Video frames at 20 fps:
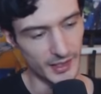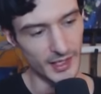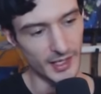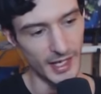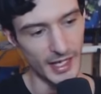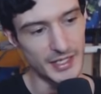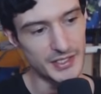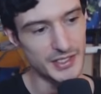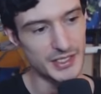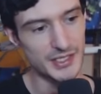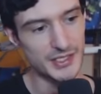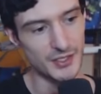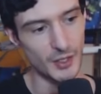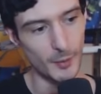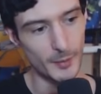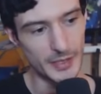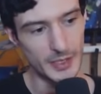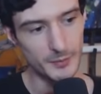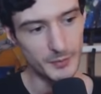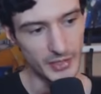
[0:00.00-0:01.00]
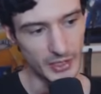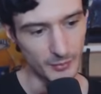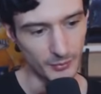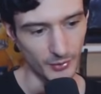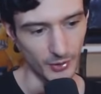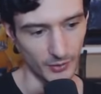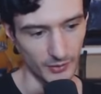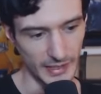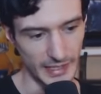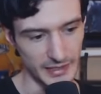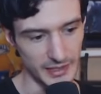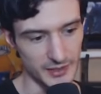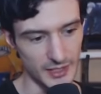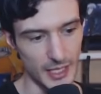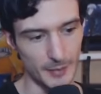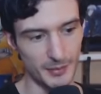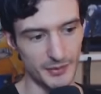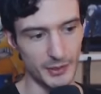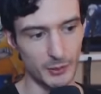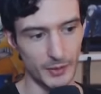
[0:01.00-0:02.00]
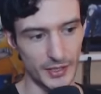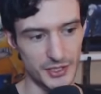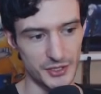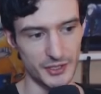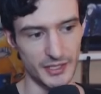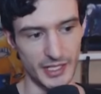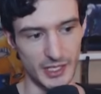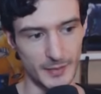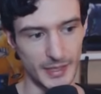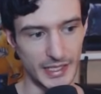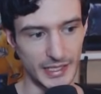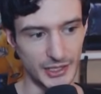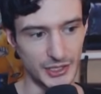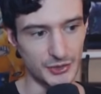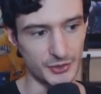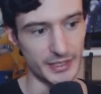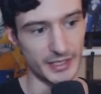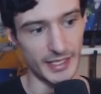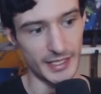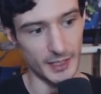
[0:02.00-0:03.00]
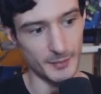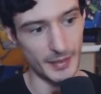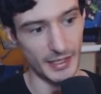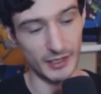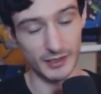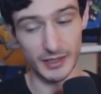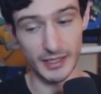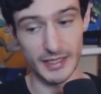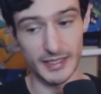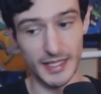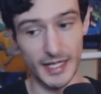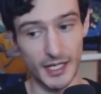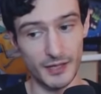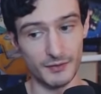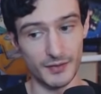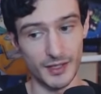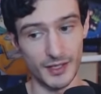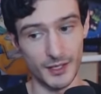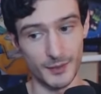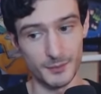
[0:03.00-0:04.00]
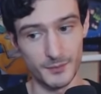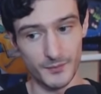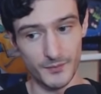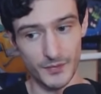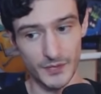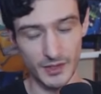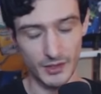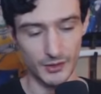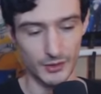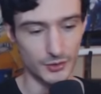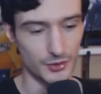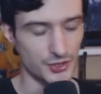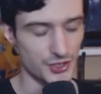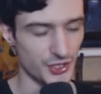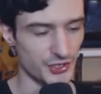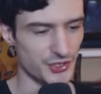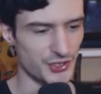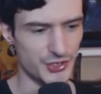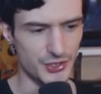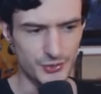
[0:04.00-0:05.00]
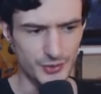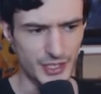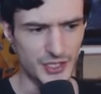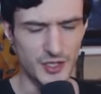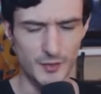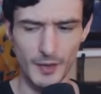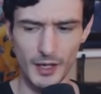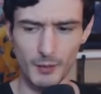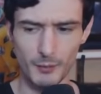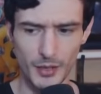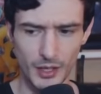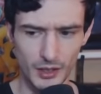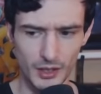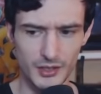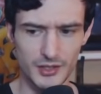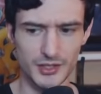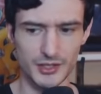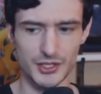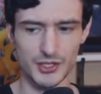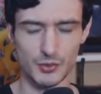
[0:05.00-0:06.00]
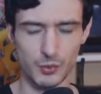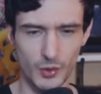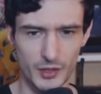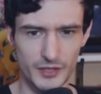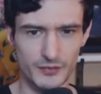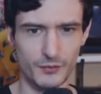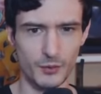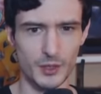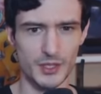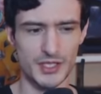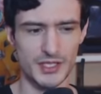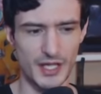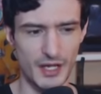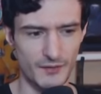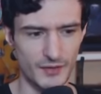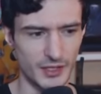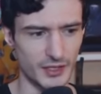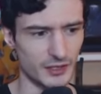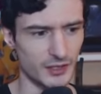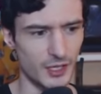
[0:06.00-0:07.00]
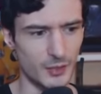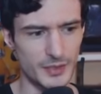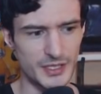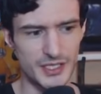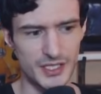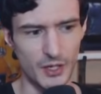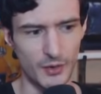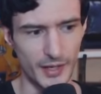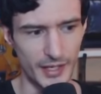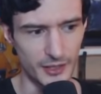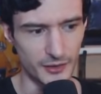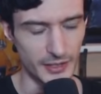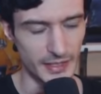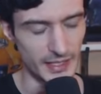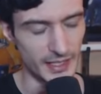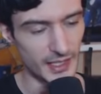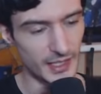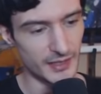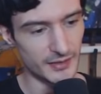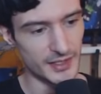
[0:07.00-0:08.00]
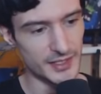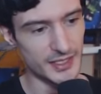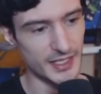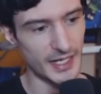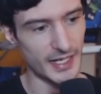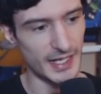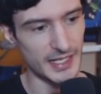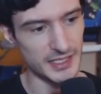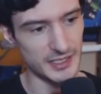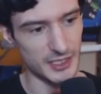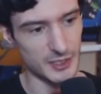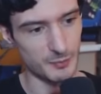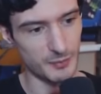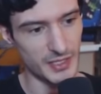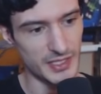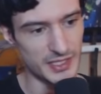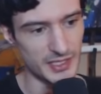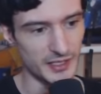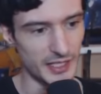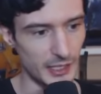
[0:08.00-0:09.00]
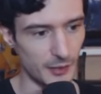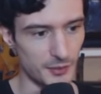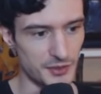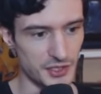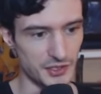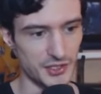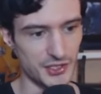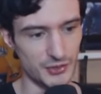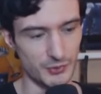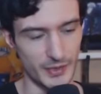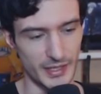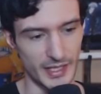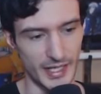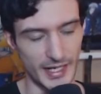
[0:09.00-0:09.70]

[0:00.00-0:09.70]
I see so many people at the top of the Western anime industry, like apparently Dave here, who just screech about politics 24 7 and they're always so angry. This guy has explicit language in this tweet.